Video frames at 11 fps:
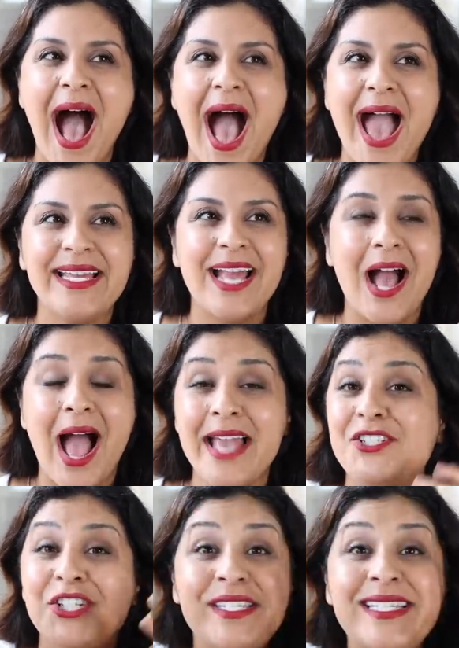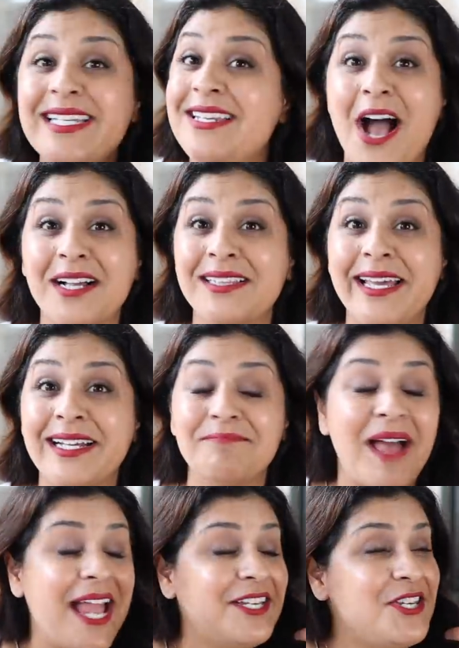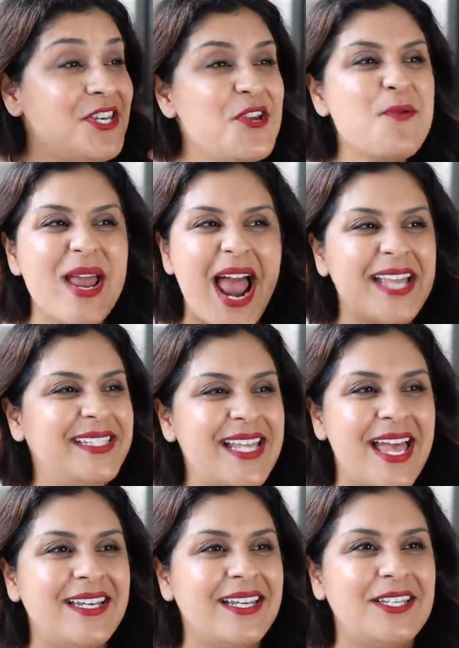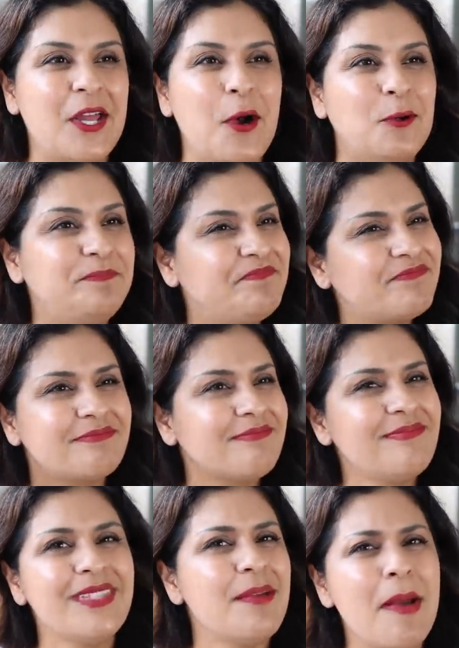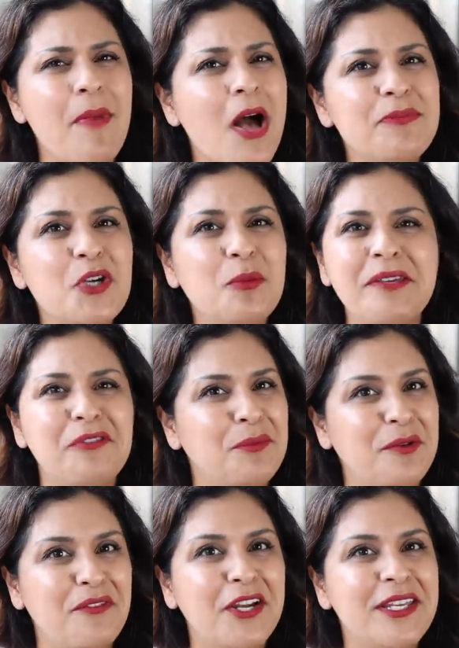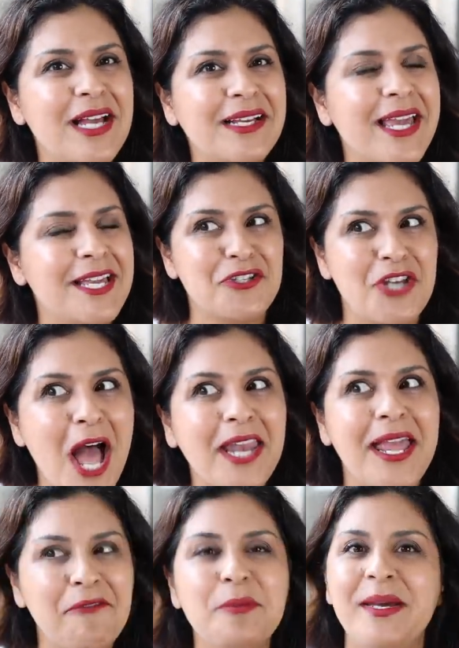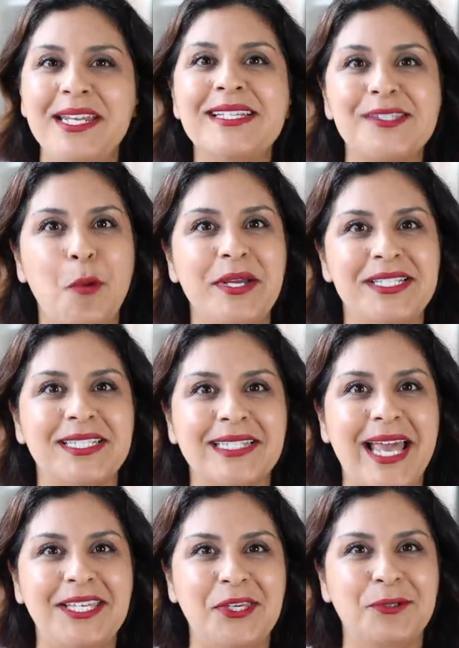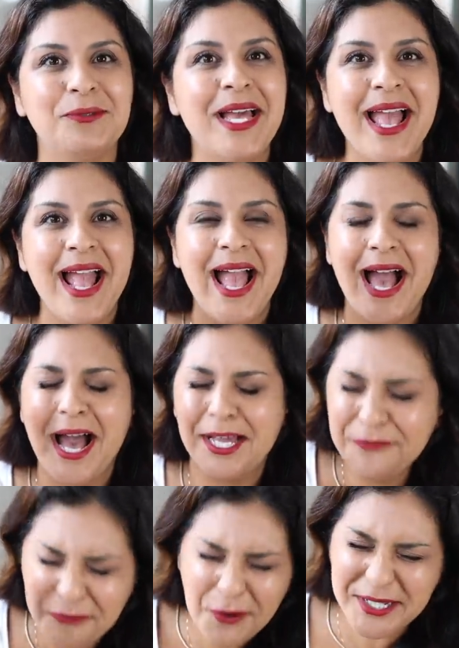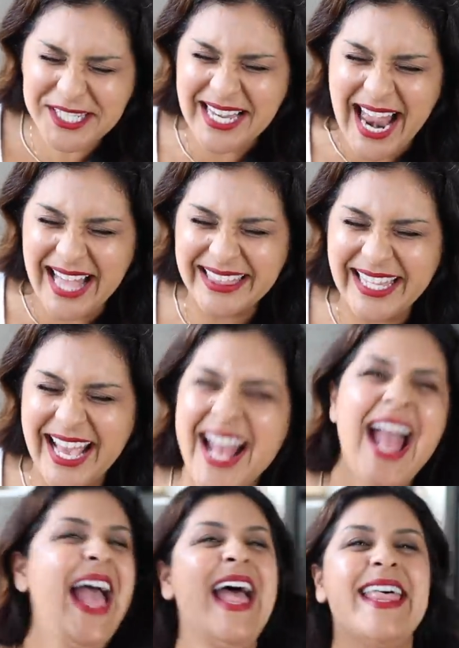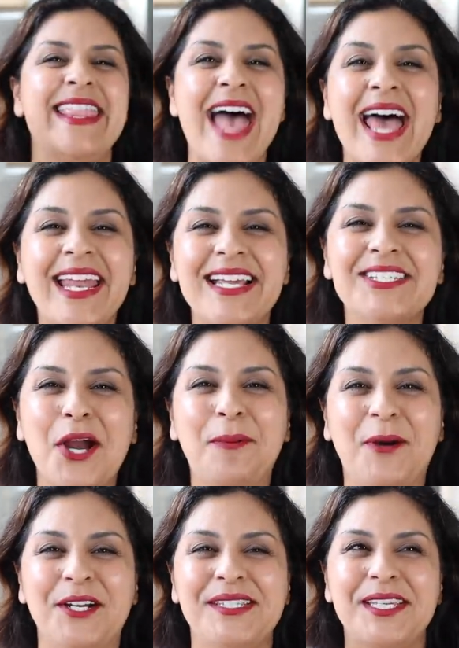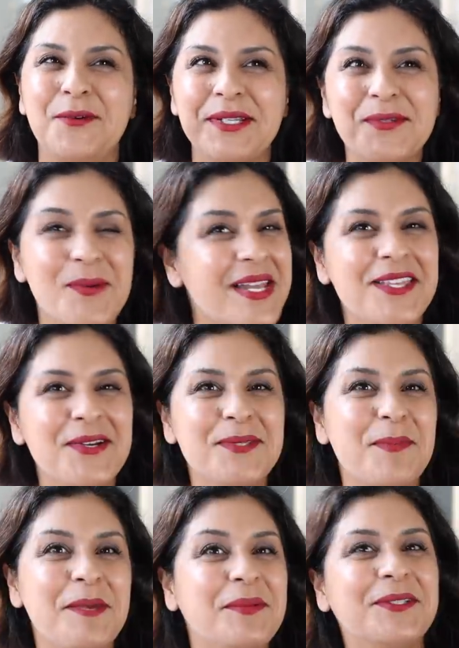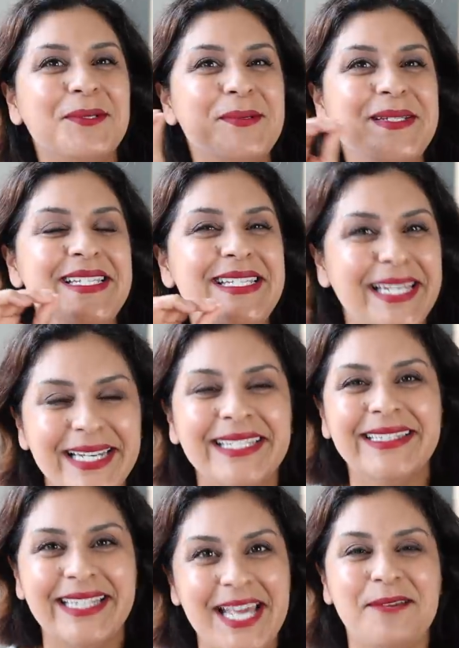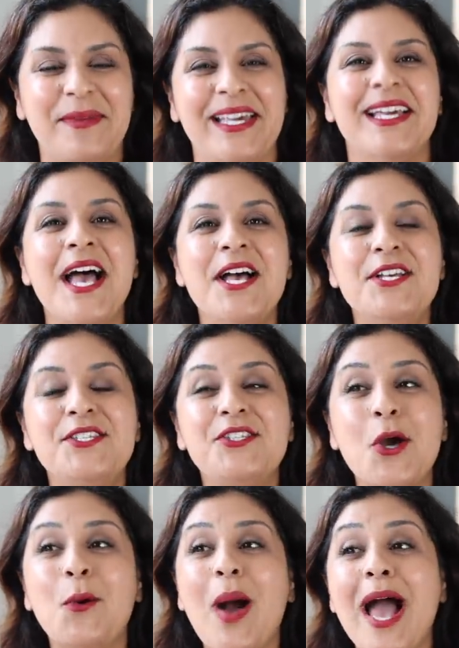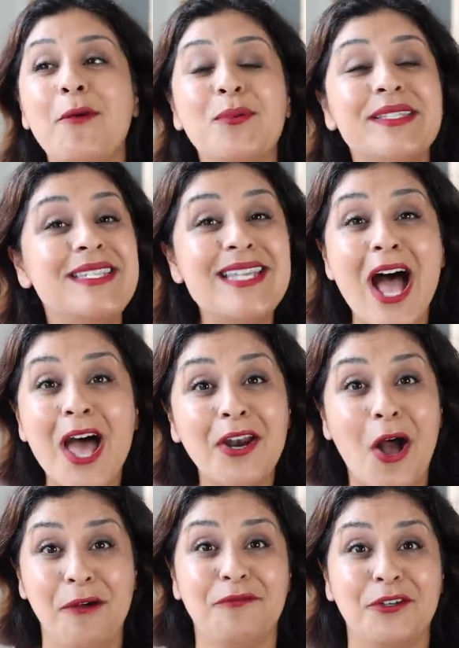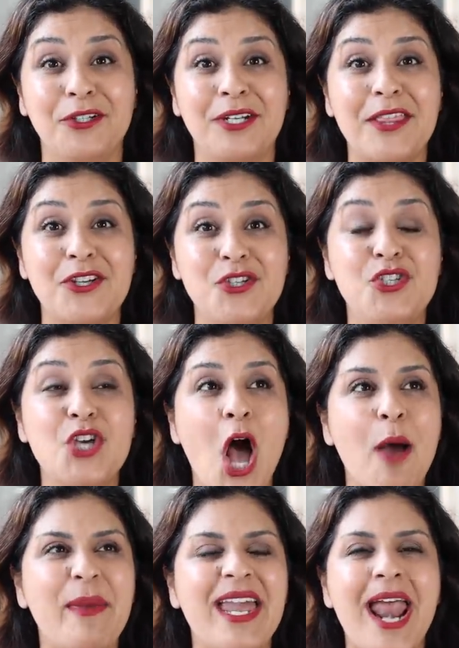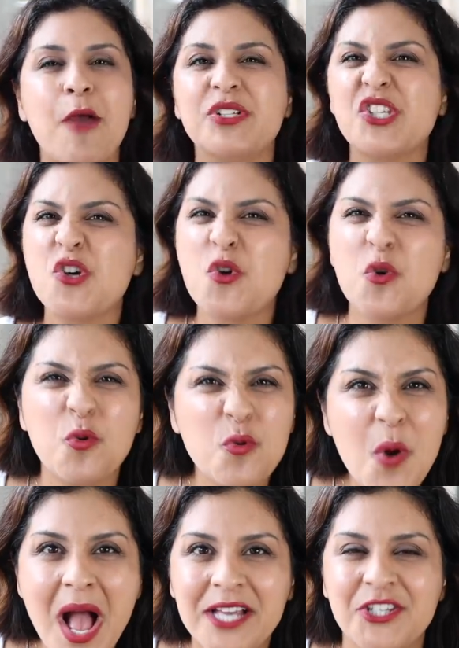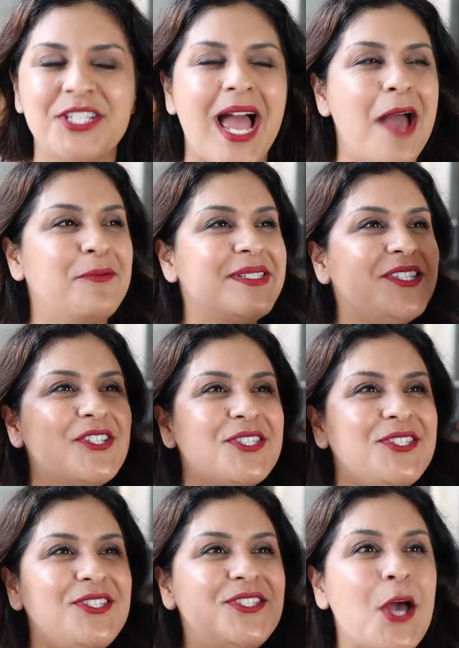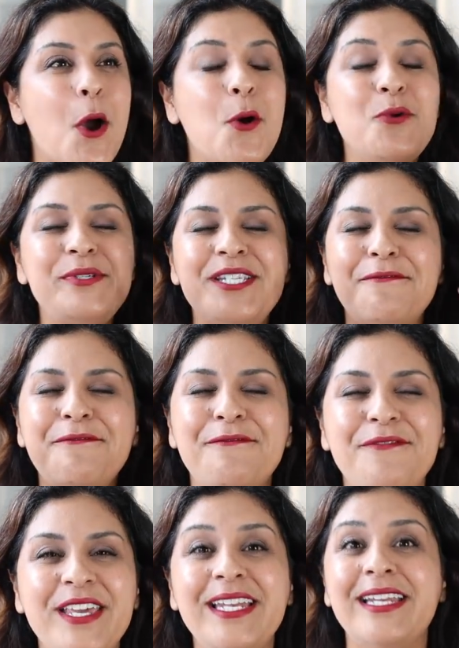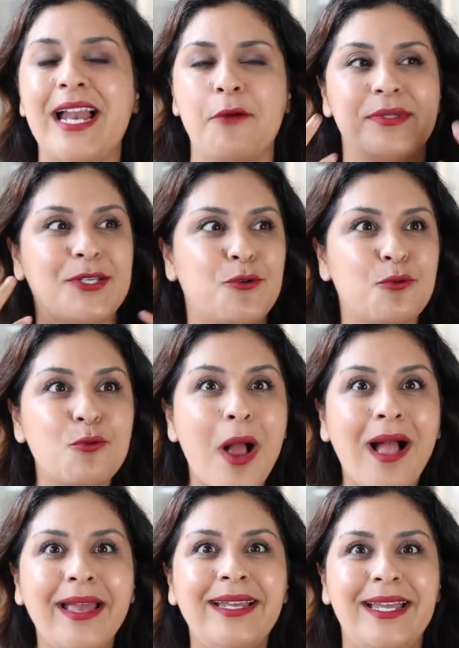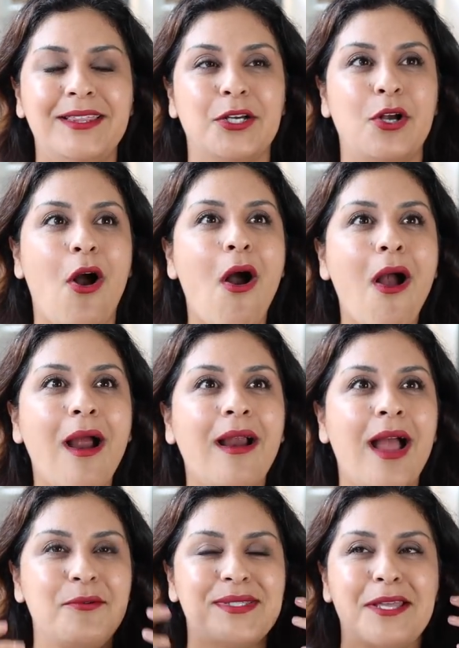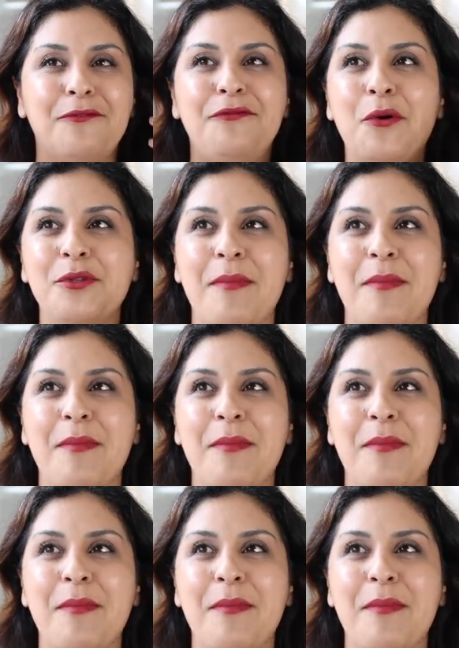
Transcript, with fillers: I just did not click. I knew it. I said, you know, my mom told me from a very young age, not everybody is going to like you. Unfortunately, that HR person was one of those people who didn't like me. So I was not offered the job, and I was crushed. I was just so defeated. I was crying in the car. I was on the phone